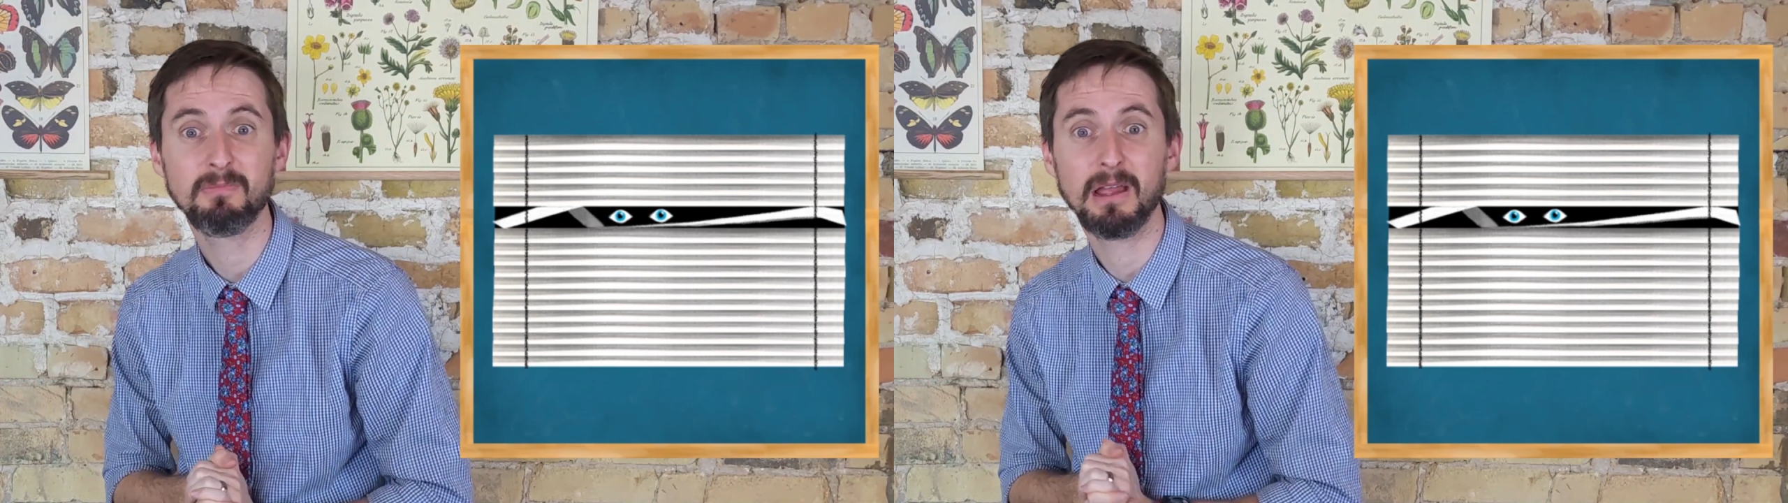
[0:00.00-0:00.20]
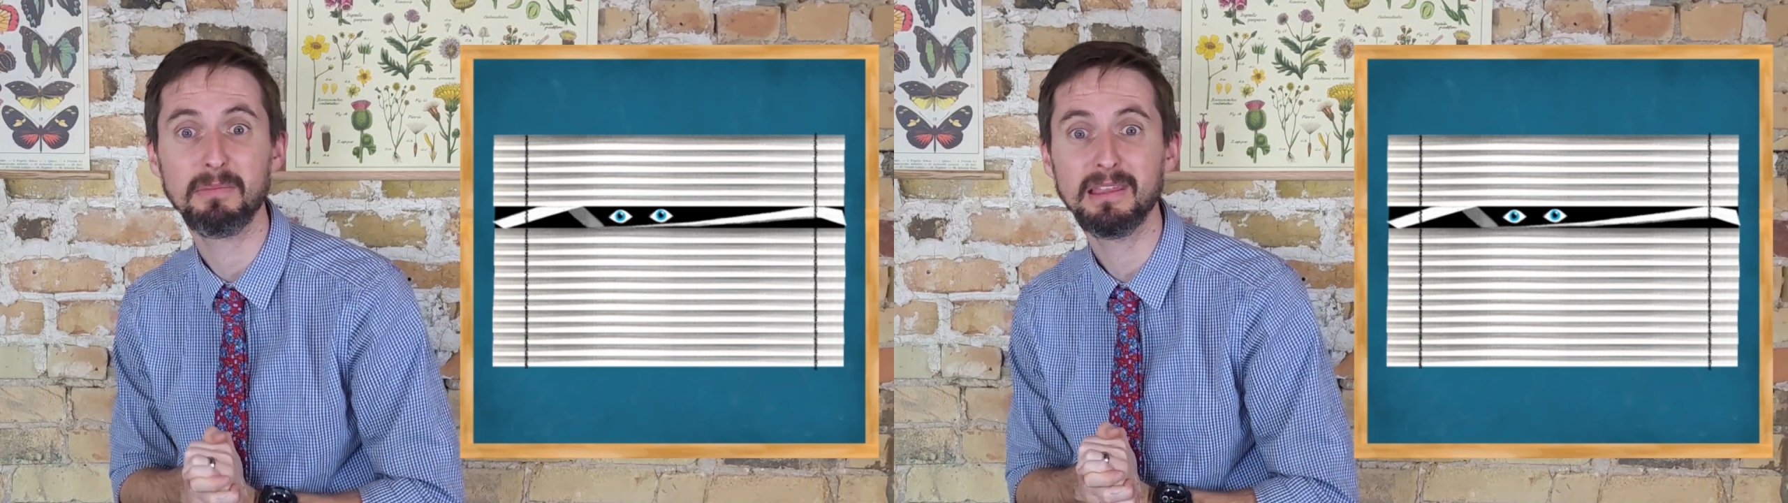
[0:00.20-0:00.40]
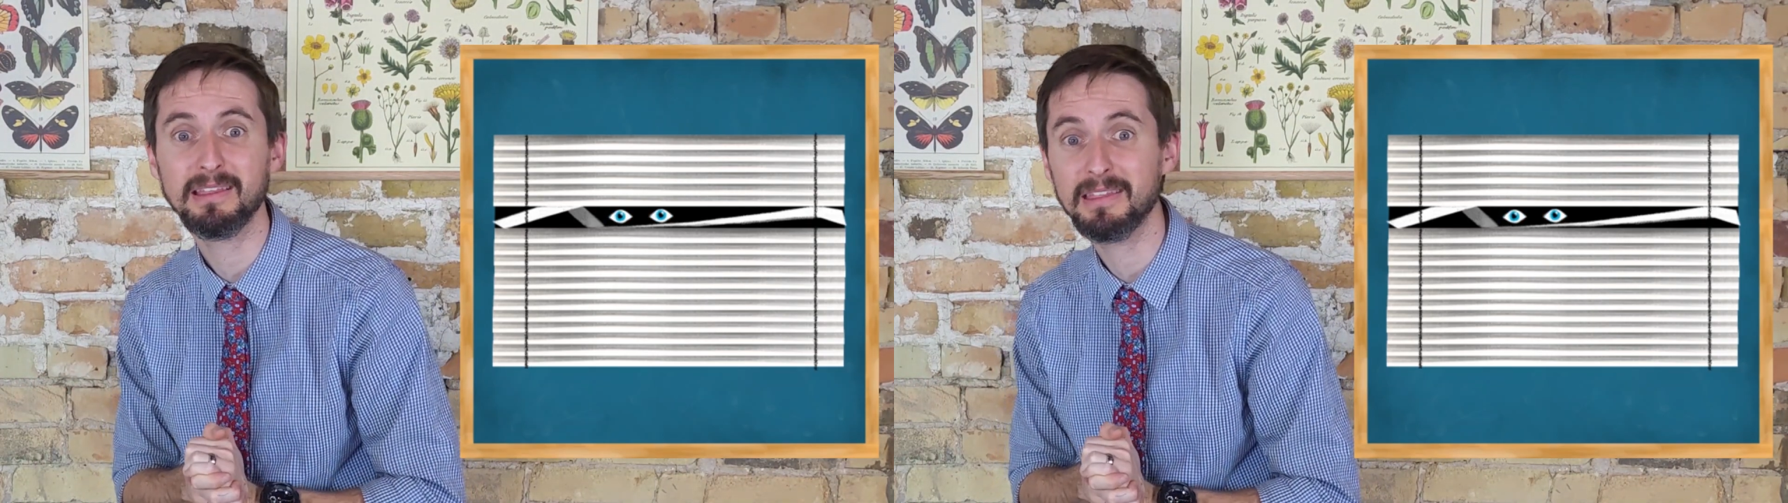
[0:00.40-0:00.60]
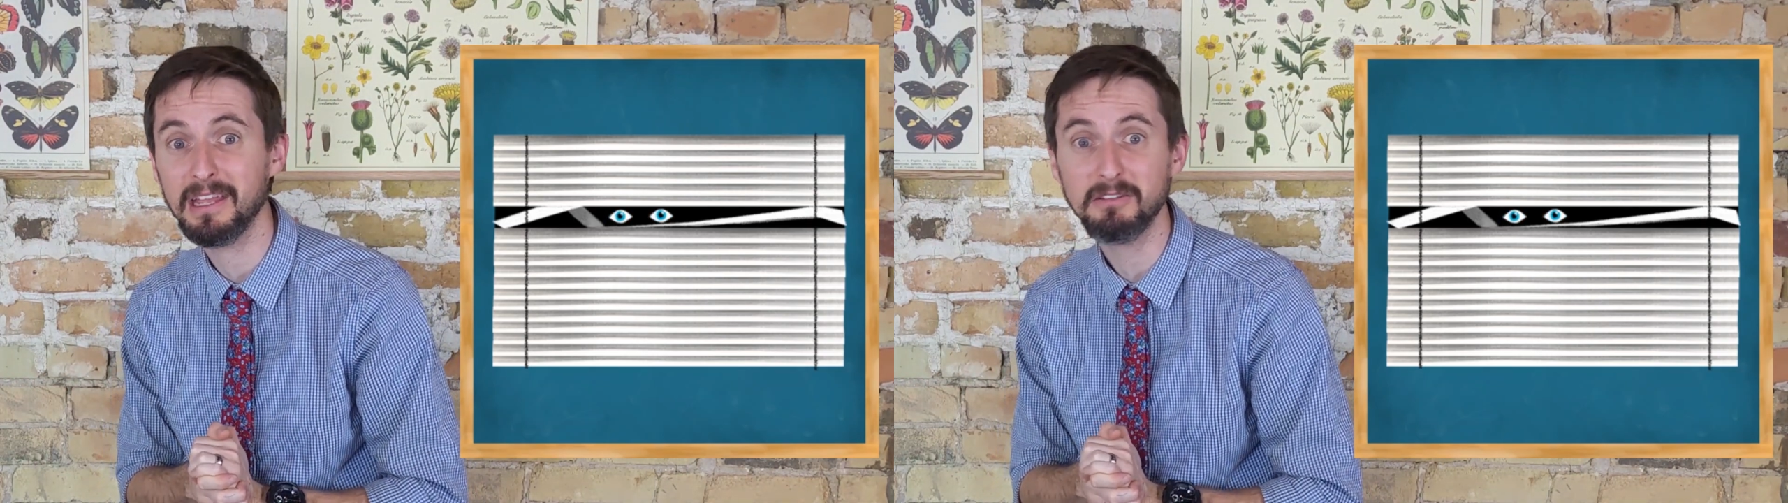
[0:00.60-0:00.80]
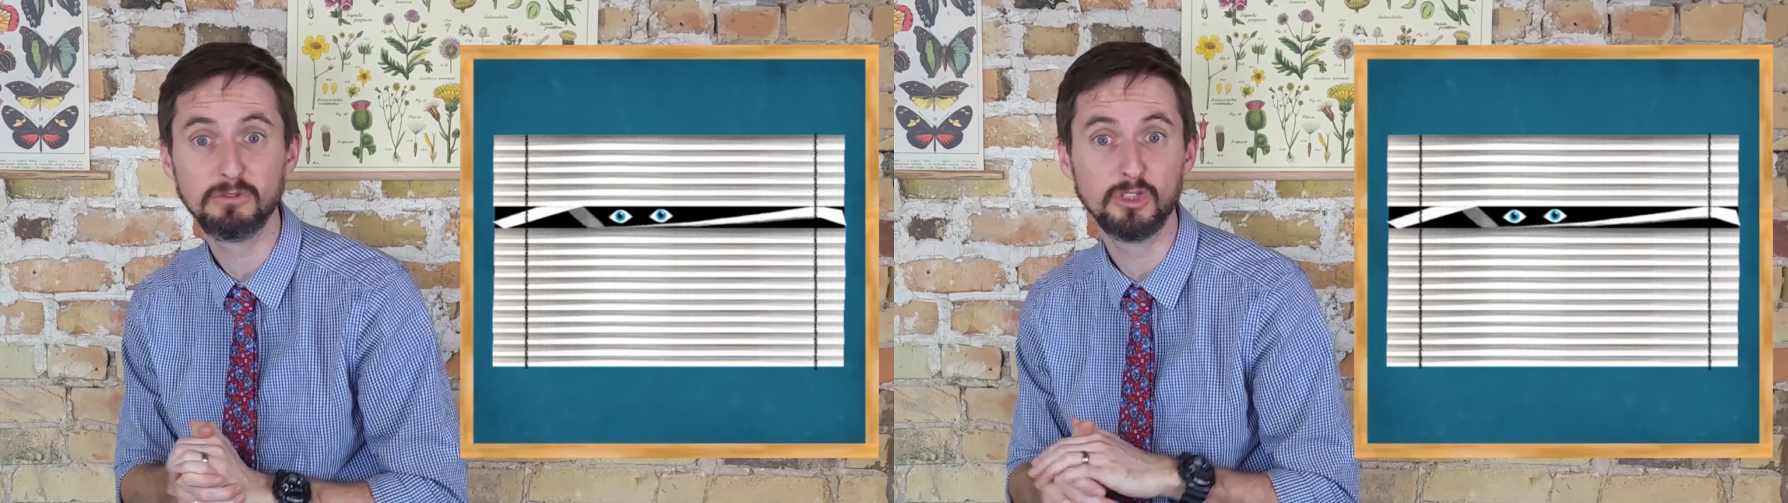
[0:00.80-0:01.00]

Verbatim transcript: might be that they